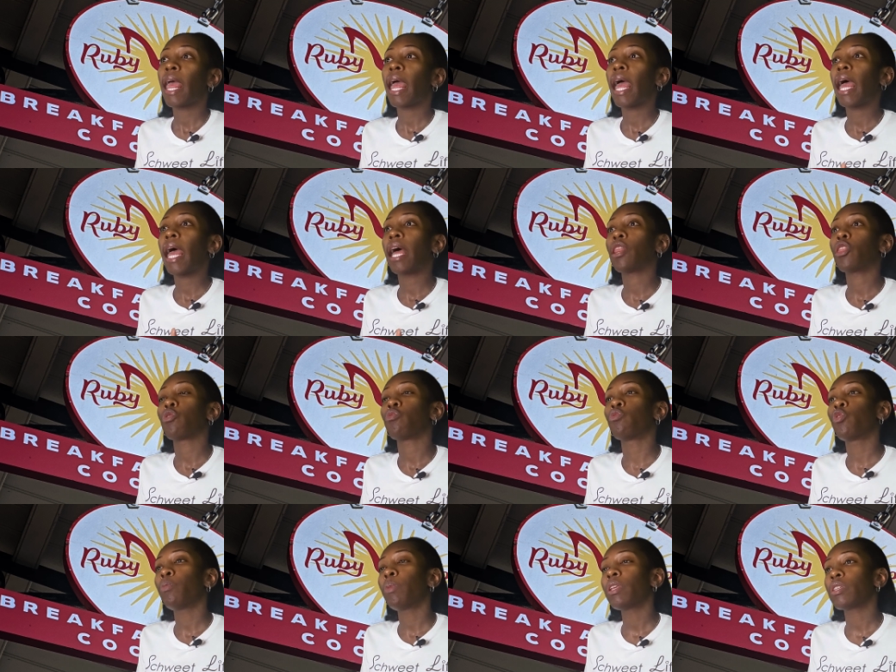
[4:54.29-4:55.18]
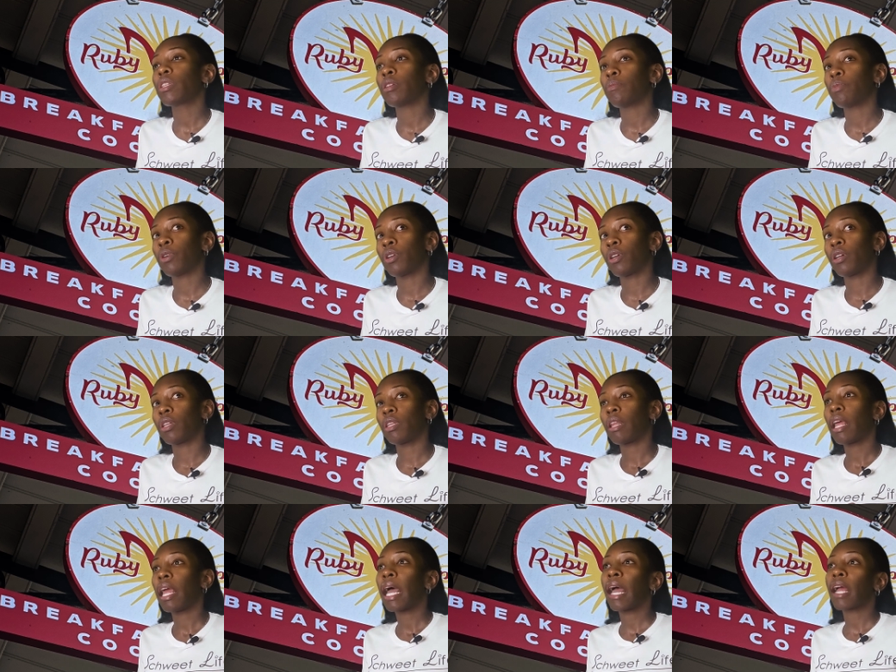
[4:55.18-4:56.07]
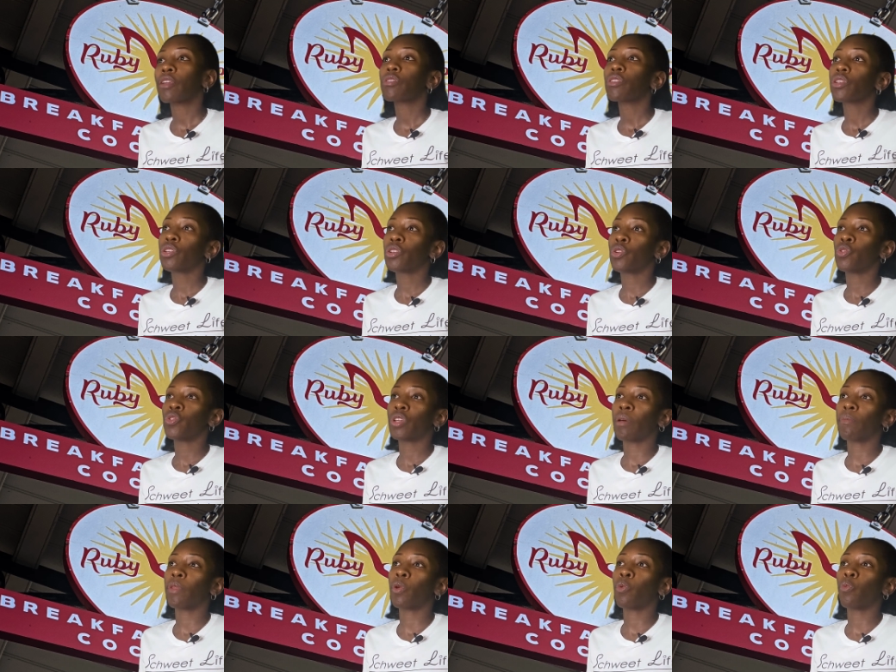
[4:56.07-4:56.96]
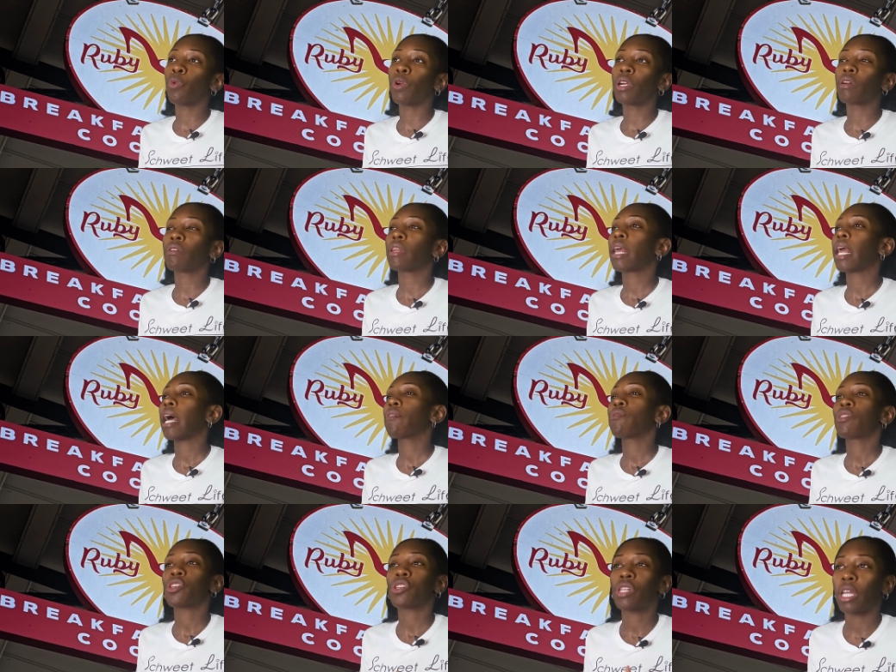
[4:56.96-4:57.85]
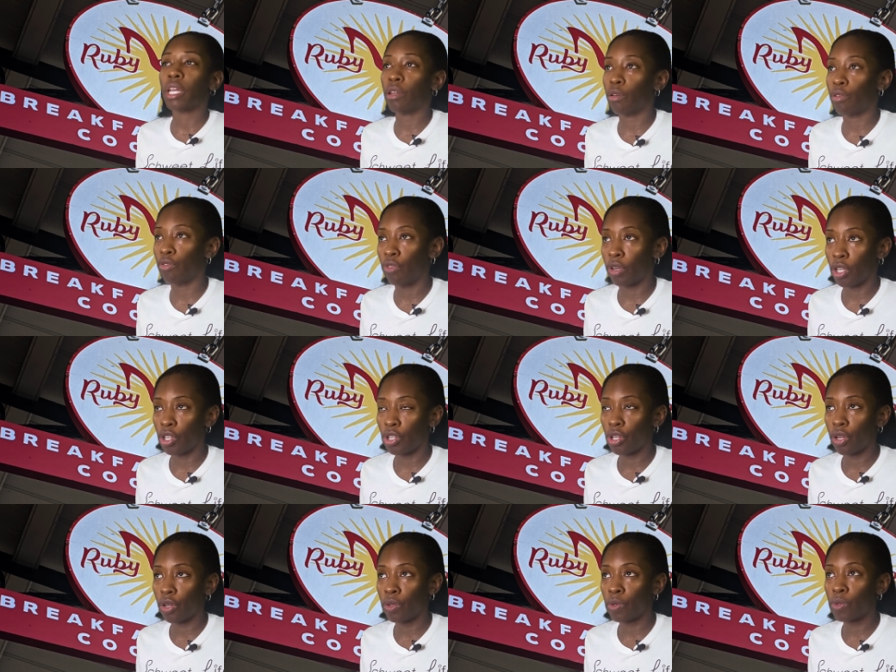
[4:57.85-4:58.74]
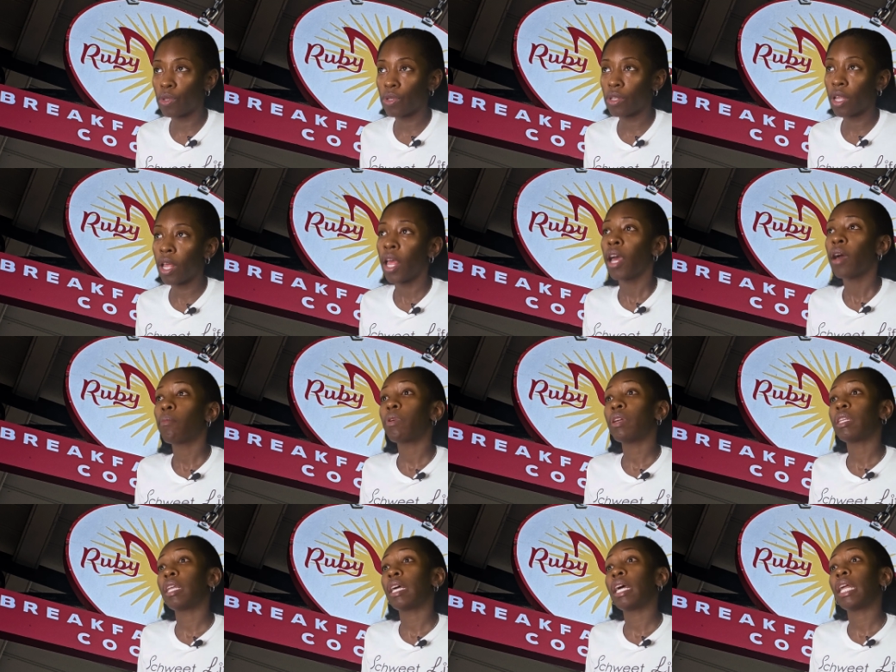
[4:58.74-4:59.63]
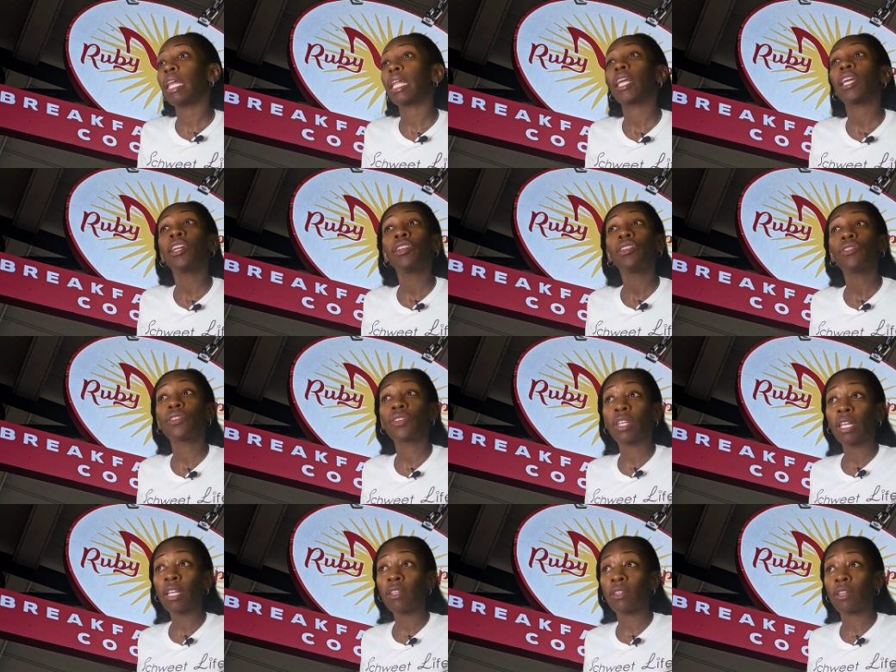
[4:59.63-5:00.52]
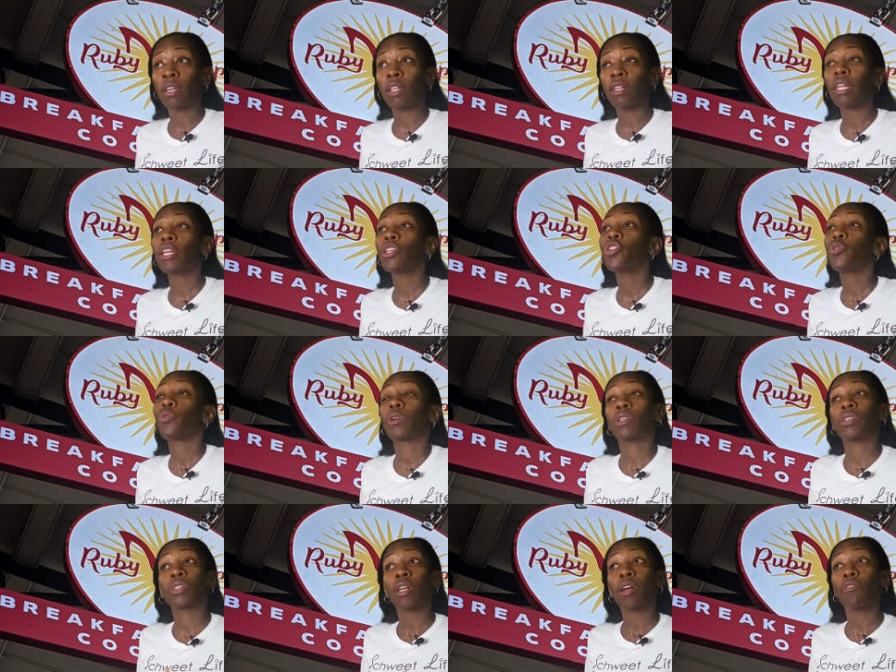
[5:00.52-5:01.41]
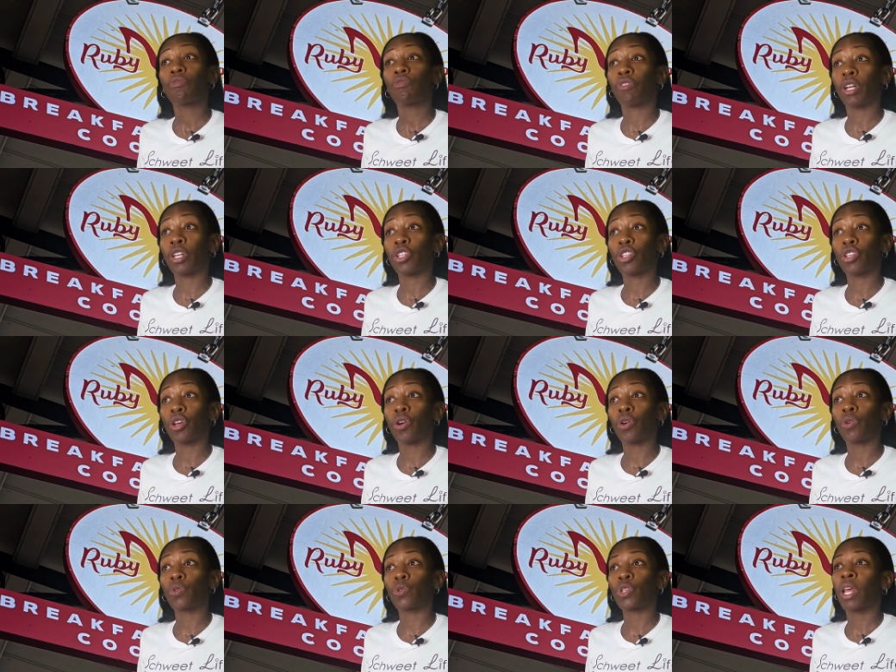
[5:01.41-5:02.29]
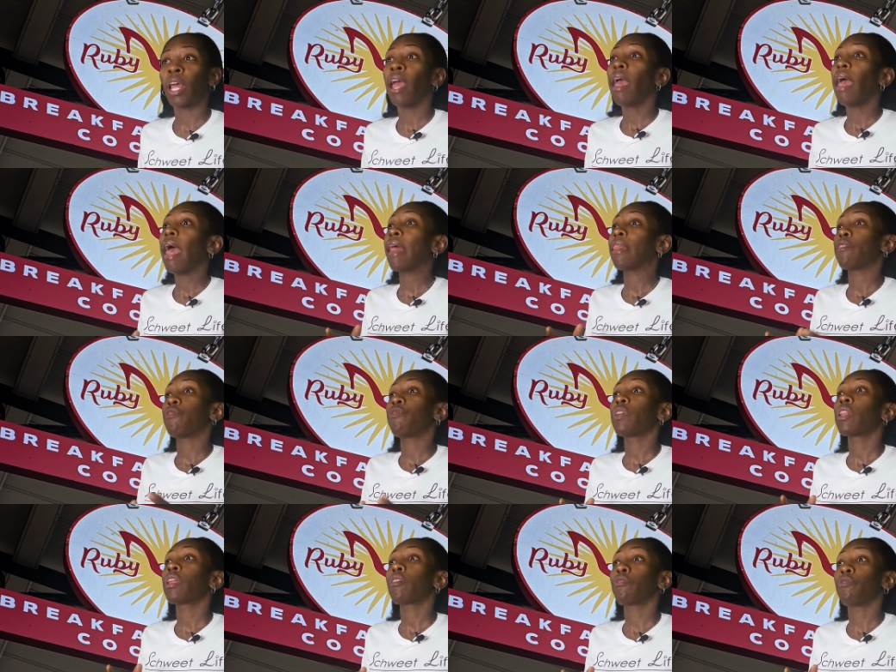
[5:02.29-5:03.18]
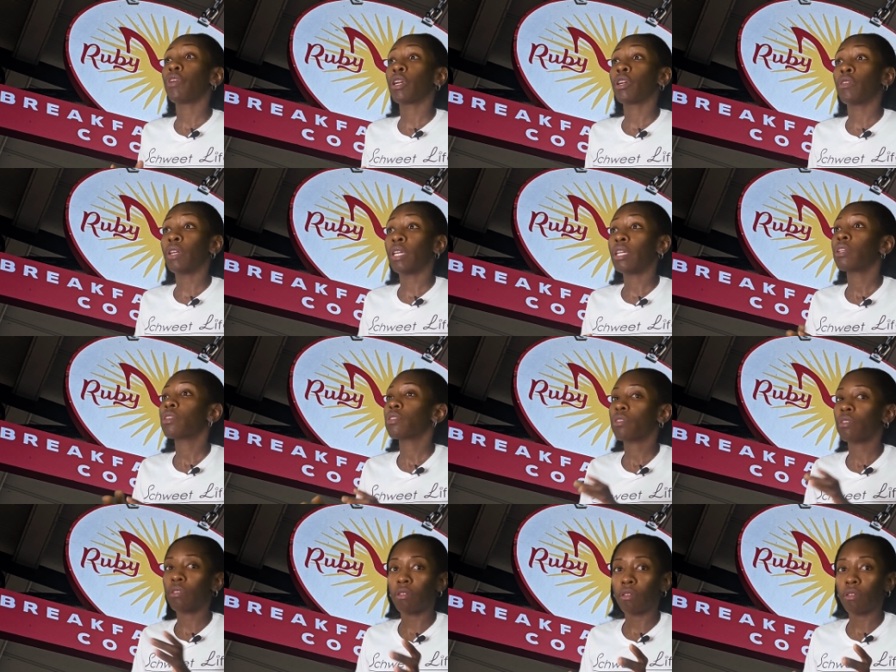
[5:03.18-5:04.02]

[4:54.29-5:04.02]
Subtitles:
And the Ruby Slipper, they actually do something where they have your standard French toast, but then each season they do a stuffed French toast, and the filling varies,